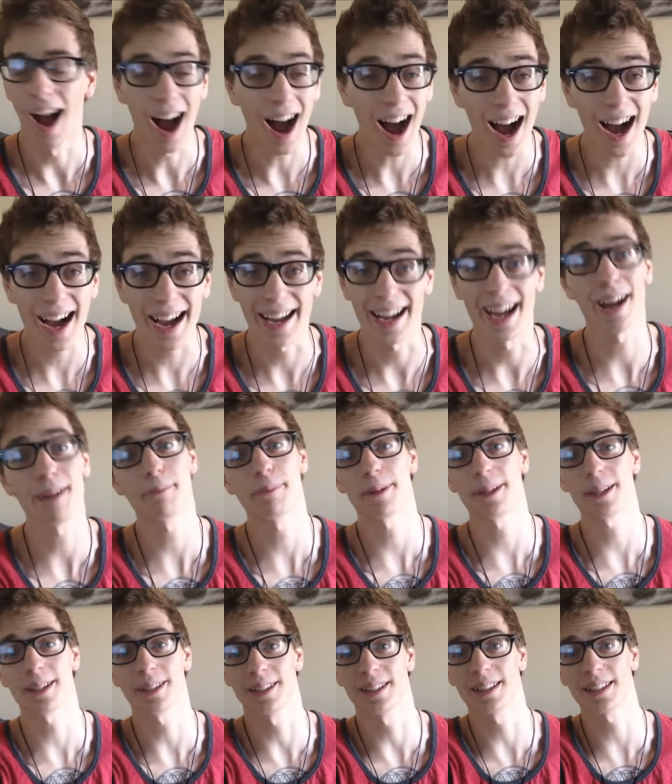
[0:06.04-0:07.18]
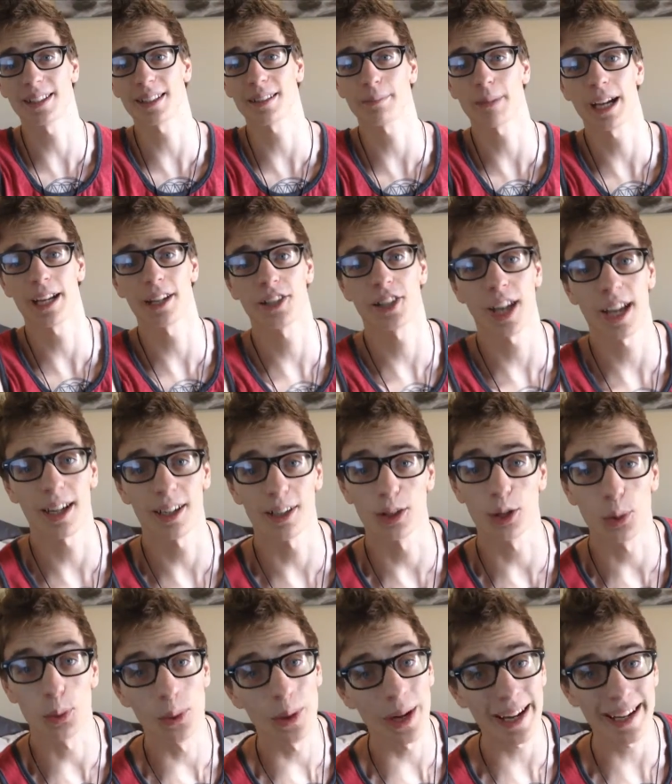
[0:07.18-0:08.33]
Hi, I'm Peter. This is my channel,
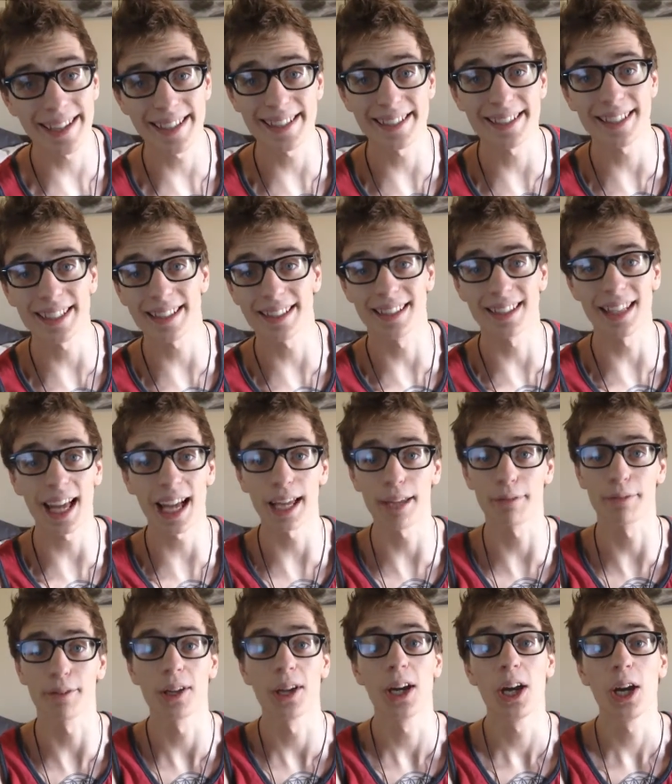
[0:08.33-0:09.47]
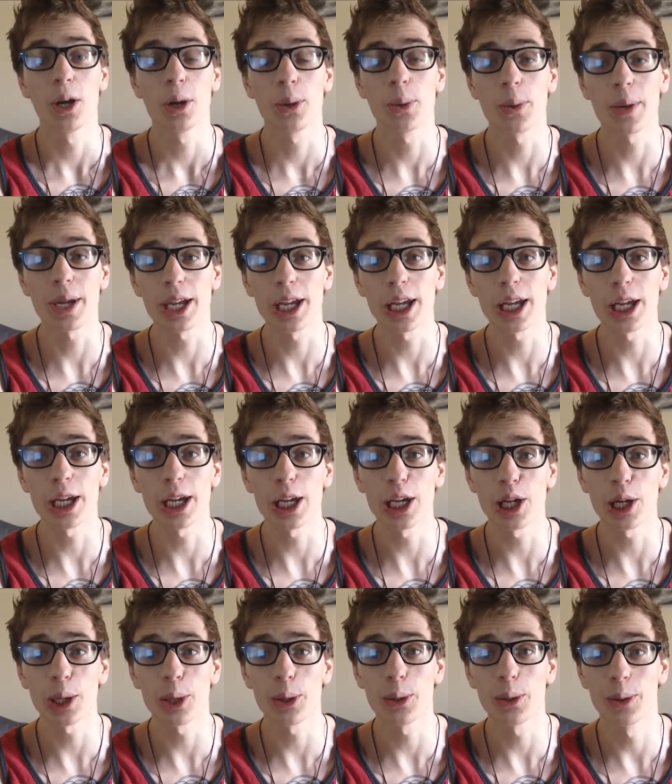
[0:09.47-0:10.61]
Crazy's Life.
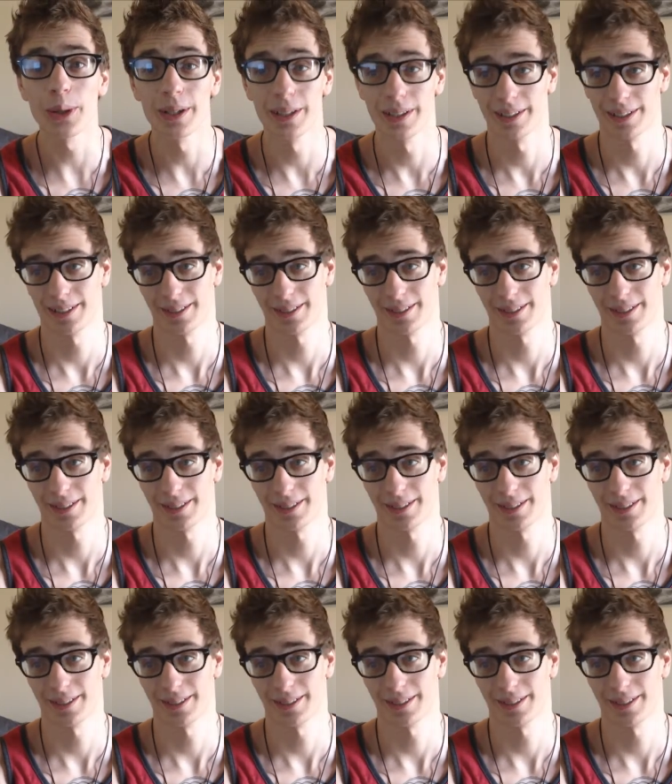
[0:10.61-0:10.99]
Whew.